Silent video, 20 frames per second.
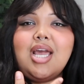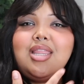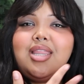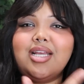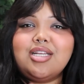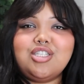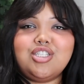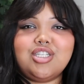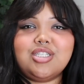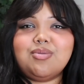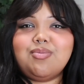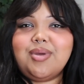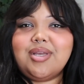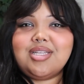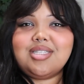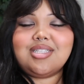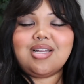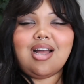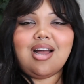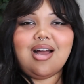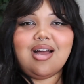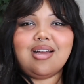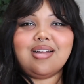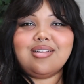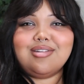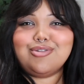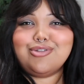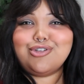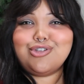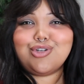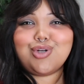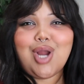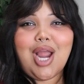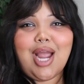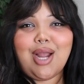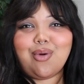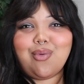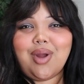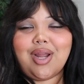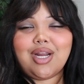and that's just based on
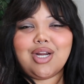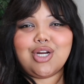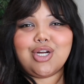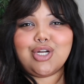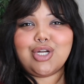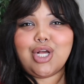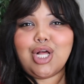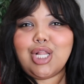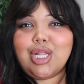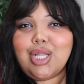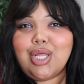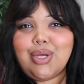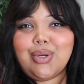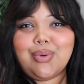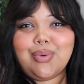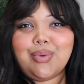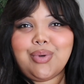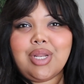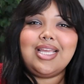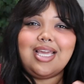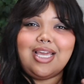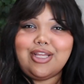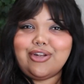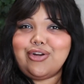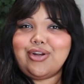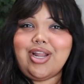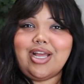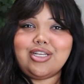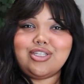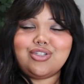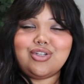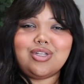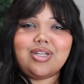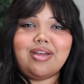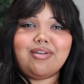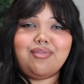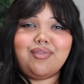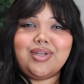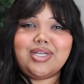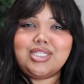track record alone. I think international
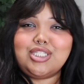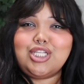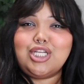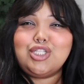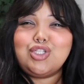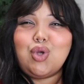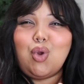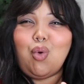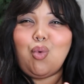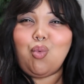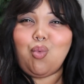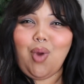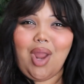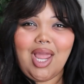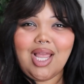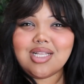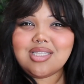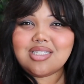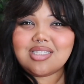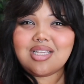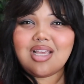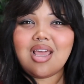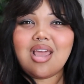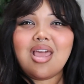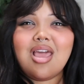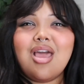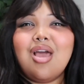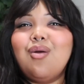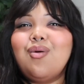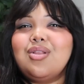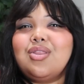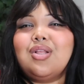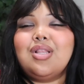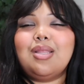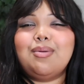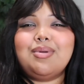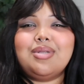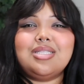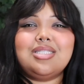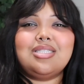Netflix does great with their
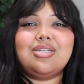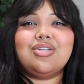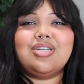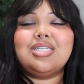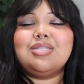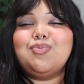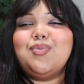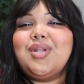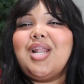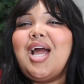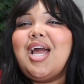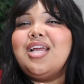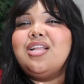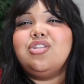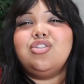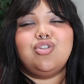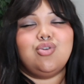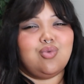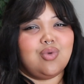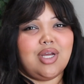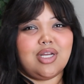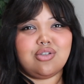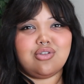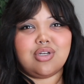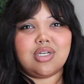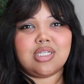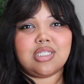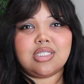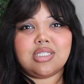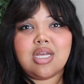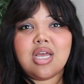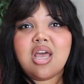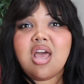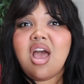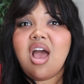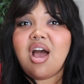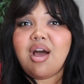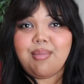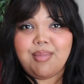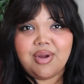limited series, but I do not trust
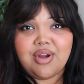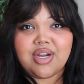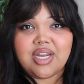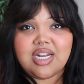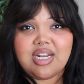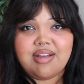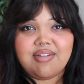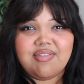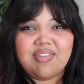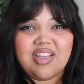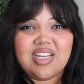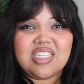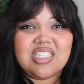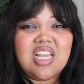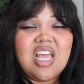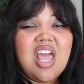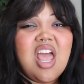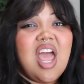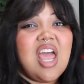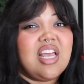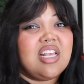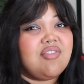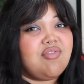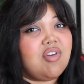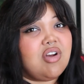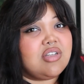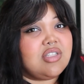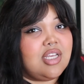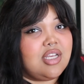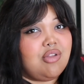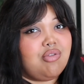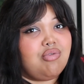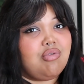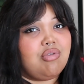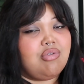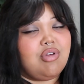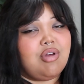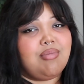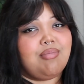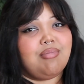American Netflix as far as I can
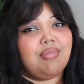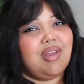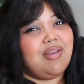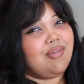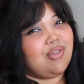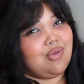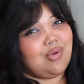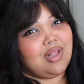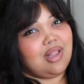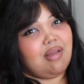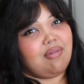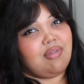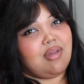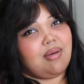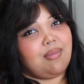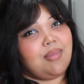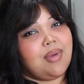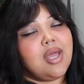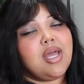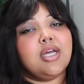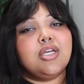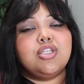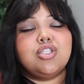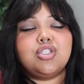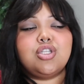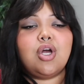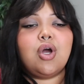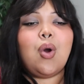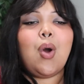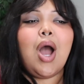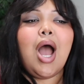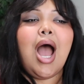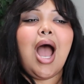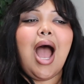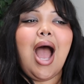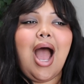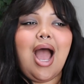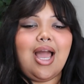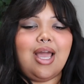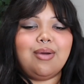throw them, even though I love them. So
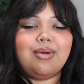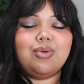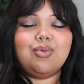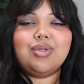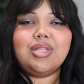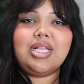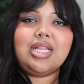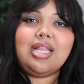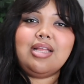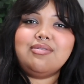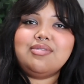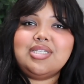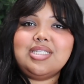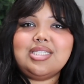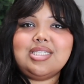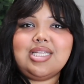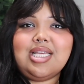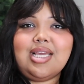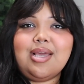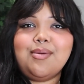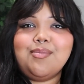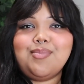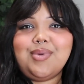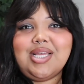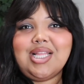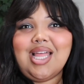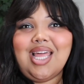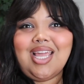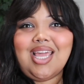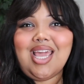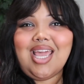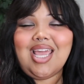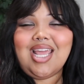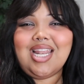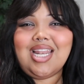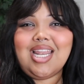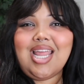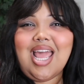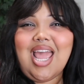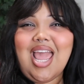I would really love to see it be like
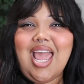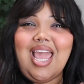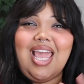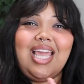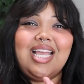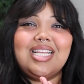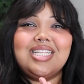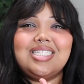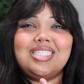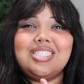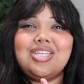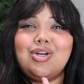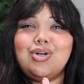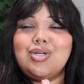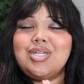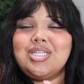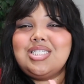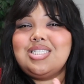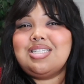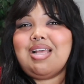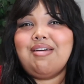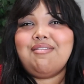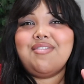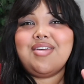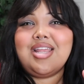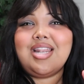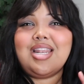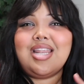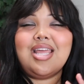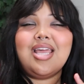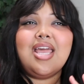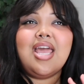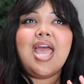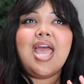an 8 or 7